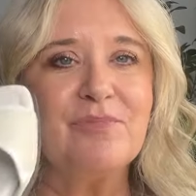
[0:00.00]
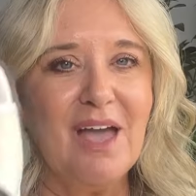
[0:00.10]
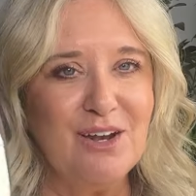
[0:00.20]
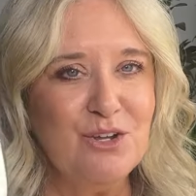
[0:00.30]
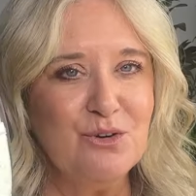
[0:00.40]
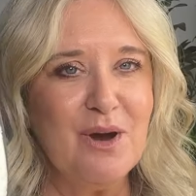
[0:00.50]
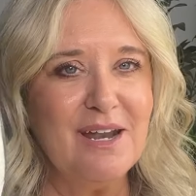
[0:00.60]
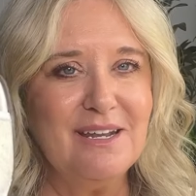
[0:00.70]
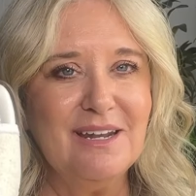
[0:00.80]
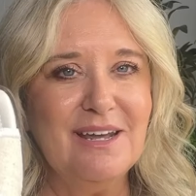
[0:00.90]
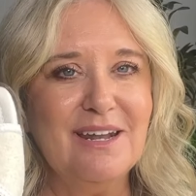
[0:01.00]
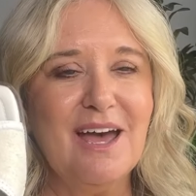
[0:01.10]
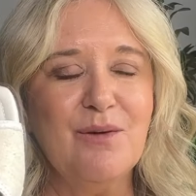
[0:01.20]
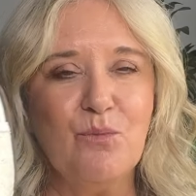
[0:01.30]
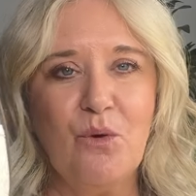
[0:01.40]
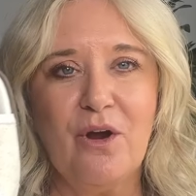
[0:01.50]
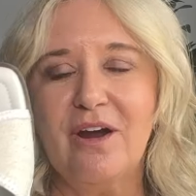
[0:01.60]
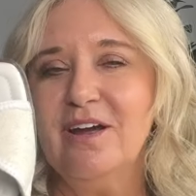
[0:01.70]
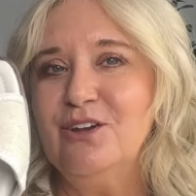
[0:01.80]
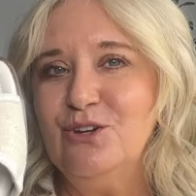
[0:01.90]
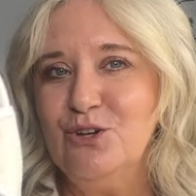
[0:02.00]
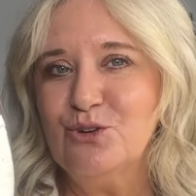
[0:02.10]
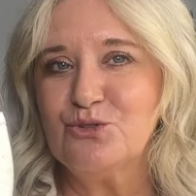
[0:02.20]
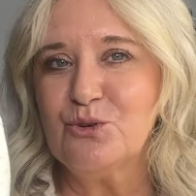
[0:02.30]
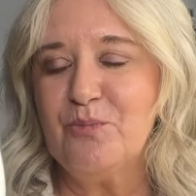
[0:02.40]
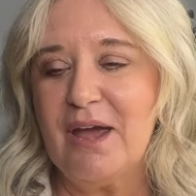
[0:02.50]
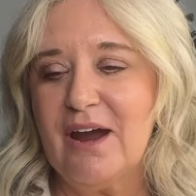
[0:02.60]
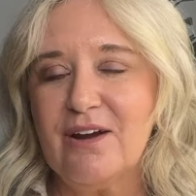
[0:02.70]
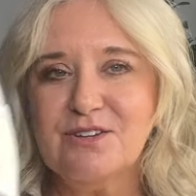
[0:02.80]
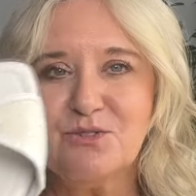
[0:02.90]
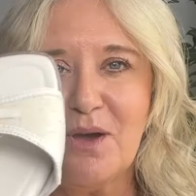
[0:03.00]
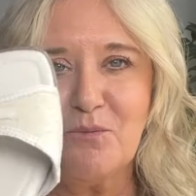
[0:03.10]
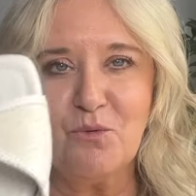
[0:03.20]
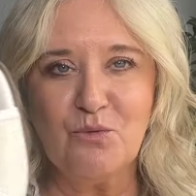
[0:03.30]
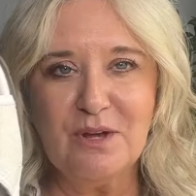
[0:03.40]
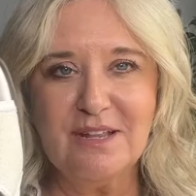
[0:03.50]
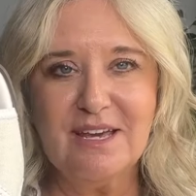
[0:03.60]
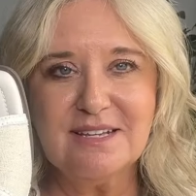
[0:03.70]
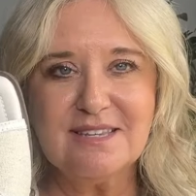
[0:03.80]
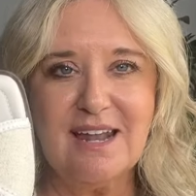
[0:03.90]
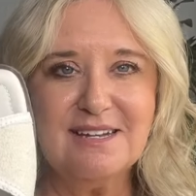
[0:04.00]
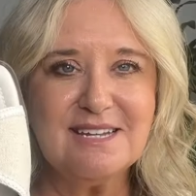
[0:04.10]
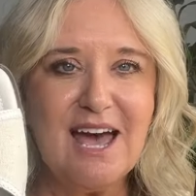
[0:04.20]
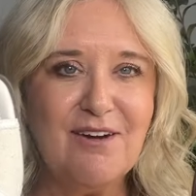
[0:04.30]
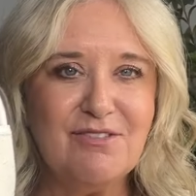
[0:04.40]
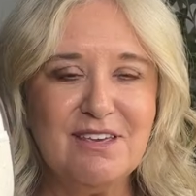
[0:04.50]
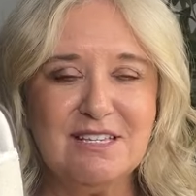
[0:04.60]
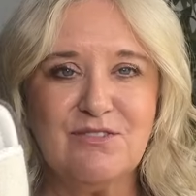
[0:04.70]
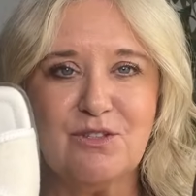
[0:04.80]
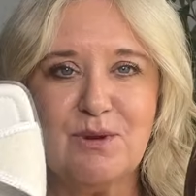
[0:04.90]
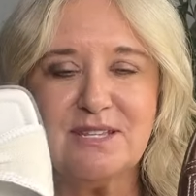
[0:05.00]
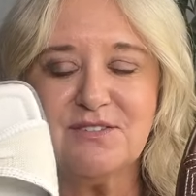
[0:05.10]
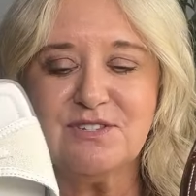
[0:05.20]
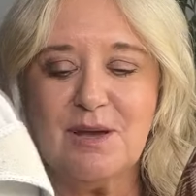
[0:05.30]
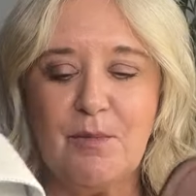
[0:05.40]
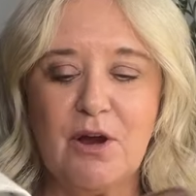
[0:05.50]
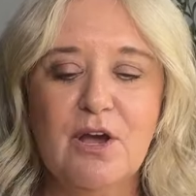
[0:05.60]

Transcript: I knew I needed a more neutral pair, so I'm really excited to have these for the rest of summer.